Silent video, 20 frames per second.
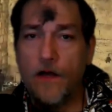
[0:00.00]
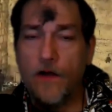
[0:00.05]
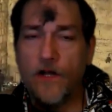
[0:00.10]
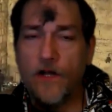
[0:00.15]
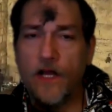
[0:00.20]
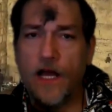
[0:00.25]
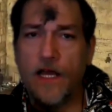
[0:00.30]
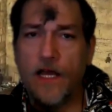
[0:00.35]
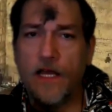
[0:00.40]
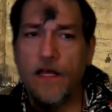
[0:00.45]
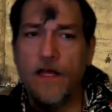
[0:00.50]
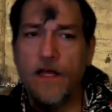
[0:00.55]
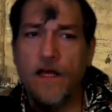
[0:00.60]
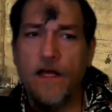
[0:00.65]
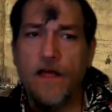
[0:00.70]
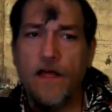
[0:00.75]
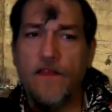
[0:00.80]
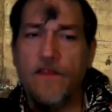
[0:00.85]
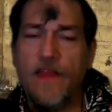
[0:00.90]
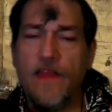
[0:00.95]
Okay.
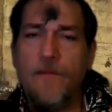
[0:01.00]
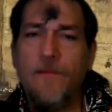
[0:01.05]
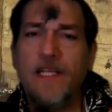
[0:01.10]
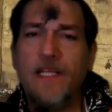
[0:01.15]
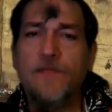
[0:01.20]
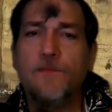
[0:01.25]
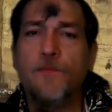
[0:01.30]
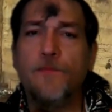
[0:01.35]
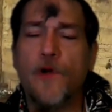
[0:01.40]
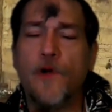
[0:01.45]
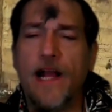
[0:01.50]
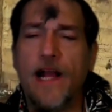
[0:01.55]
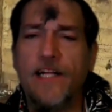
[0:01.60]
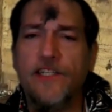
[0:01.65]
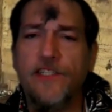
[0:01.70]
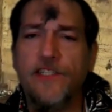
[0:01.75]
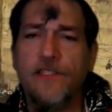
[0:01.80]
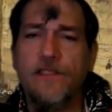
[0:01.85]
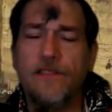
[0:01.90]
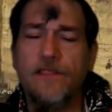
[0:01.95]
That means
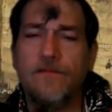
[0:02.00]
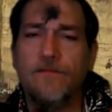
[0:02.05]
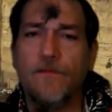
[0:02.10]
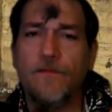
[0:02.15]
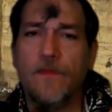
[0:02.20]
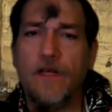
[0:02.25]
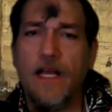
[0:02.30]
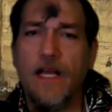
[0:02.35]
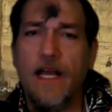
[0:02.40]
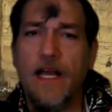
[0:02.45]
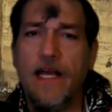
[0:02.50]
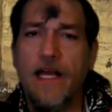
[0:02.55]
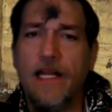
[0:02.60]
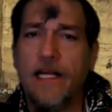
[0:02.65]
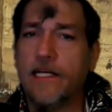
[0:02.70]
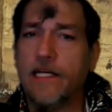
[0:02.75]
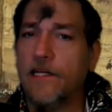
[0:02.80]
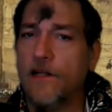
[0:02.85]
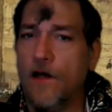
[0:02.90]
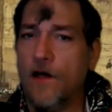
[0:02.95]
branches and
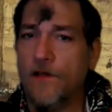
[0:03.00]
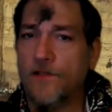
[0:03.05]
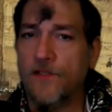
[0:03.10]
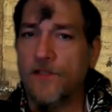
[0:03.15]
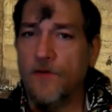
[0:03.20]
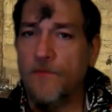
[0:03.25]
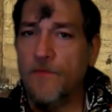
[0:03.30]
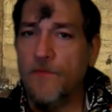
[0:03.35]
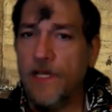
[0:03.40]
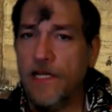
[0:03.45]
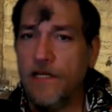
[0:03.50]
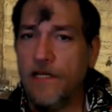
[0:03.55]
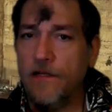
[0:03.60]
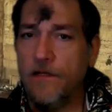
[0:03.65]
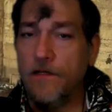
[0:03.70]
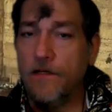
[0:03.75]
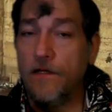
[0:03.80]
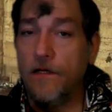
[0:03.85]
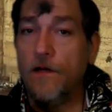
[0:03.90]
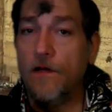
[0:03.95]
it can also mean
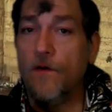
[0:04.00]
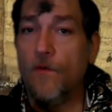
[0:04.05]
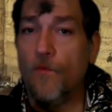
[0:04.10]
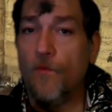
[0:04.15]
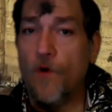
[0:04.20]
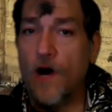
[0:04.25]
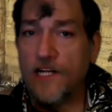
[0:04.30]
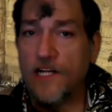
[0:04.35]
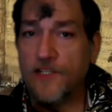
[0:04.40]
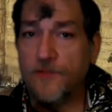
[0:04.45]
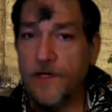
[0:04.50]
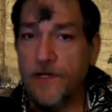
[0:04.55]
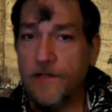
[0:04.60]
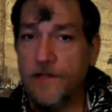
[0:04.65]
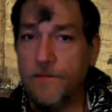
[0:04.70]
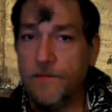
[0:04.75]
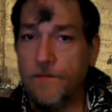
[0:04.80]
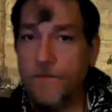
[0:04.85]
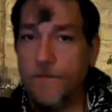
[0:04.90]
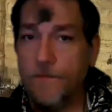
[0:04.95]

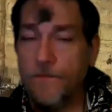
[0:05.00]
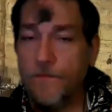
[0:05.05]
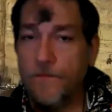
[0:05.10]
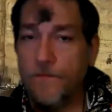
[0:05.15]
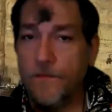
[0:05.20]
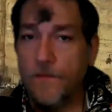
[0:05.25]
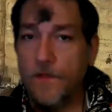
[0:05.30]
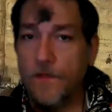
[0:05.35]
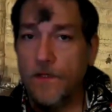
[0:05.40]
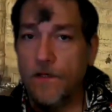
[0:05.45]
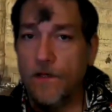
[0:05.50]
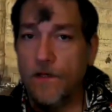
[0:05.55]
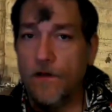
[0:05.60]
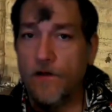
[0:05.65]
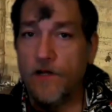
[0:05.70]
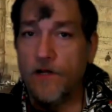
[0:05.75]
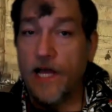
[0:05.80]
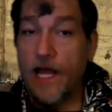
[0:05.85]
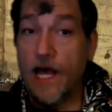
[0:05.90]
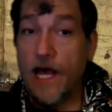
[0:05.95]
watchman.
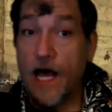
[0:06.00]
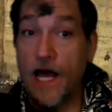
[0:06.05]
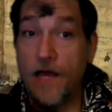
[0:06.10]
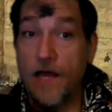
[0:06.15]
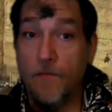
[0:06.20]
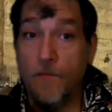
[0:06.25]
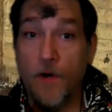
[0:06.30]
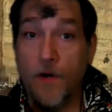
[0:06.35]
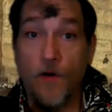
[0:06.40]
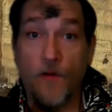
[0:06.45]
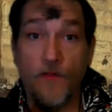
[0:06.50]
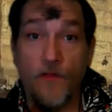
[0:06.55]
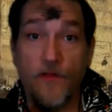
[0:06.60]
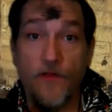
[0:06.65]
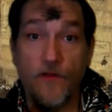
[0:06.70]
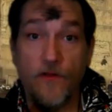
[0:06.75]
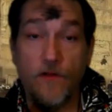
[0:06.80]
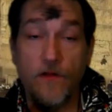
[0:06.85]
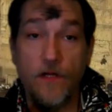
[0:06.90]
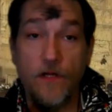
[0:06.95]
Okay. I am both.
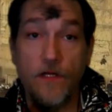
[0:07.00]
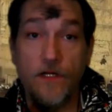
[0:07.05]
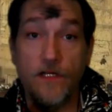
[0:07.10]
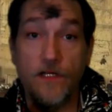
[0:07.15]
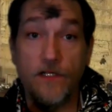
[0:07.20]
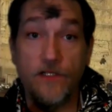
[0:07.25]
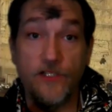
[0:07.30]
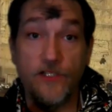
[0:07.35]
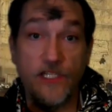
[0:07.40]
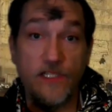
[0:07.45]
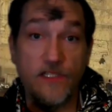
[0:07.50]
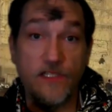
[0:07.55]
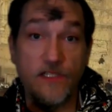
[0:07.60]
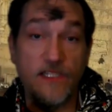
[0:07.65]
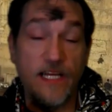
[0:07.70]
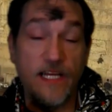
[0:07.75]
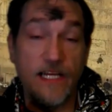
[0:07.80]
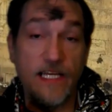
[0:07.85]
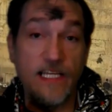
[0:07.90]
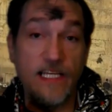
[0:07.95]
Jesus
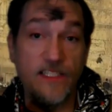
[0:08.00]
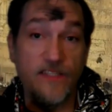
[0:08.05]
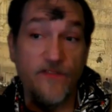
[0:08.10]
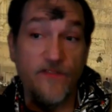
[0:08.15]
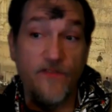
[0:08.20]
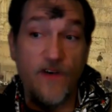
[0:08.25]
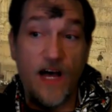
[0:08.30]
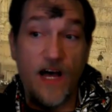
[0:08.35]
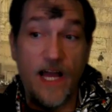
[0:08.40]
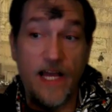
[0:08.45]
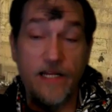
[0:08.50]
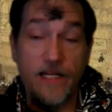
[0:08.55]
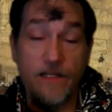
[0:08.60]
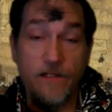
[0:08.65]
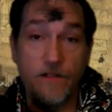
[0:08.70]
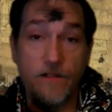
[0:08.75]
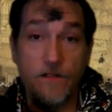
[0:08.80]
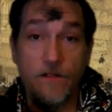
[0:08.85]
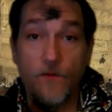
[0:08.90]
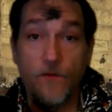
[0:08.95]
said, He's the
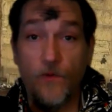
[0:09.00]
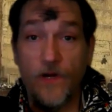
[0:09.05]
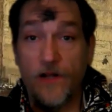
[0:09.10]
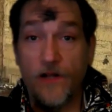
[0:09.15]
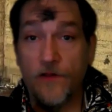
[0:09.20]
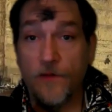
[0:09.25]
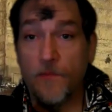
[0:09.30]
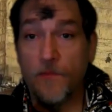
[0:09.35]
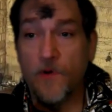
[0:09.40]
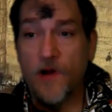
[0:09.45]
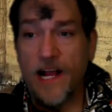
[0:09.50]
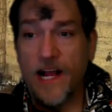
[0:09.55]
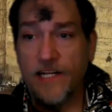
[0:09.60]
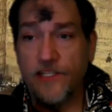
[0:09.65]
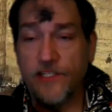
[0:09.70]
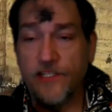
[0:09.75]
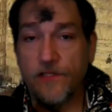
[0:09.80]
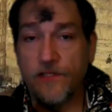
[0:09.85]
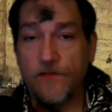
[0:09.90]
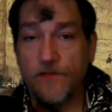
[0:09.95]
vine, we are the
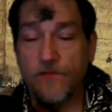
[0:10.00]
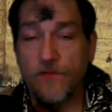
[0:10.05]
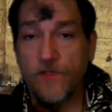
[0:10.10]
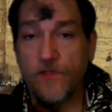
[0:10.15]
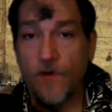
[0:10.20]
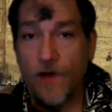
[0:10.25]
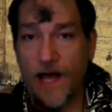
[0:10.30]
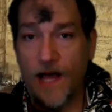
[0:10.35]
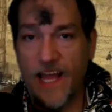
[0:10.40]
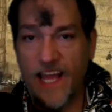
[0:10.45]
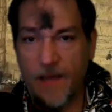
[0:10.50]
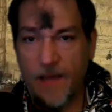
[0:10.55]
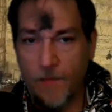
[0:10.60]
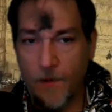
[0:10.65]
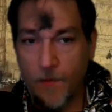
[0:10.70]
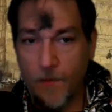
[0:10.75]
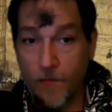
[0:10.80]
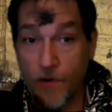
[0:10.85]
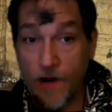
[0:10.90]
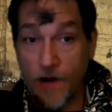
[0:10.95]
branches. So I am
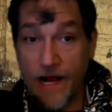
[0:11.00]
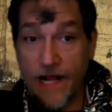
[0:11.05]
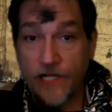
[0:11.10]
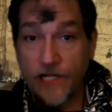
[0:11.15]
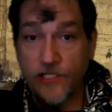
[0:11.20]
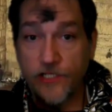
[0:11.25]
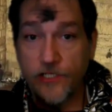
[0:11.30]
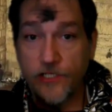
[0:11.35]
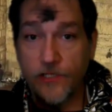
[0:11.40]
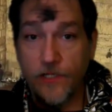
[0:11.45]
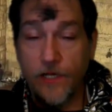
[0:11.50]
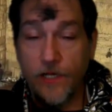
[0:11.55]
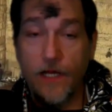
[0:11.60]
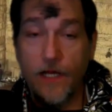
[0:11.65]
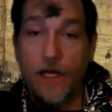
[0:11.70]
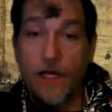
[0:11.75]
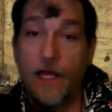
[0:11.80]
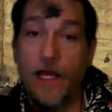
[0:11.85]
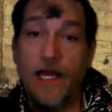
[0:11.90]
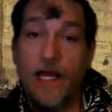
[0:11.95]
a branch
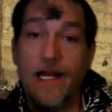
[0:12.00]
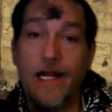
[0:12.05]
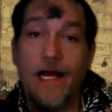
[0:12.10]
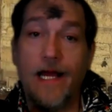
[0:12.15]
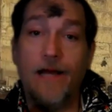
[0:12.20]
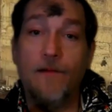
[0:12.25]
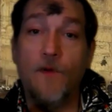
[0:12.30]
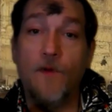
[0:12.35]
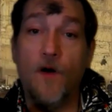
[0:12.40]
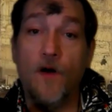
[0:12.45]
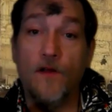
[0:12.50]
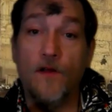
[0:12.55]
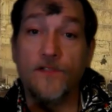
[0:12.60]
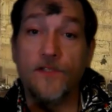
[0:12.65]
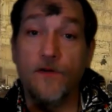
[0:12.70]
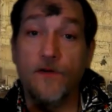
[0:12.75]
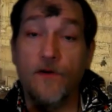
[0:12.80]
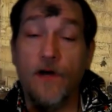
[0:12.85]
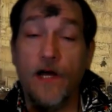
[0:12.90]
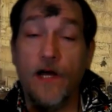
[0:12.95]
and I am
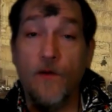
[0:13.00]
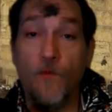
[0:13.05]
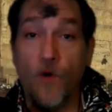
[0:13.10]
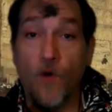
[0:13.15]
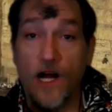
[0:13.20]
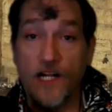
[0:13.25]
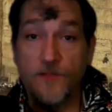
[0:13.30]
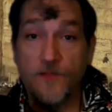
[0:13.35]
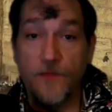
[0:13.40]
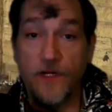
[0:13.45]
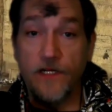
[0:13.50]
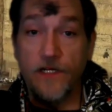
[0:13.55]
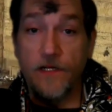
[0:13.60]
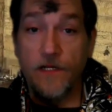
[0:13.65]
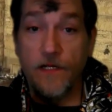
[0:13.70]
also a watchman.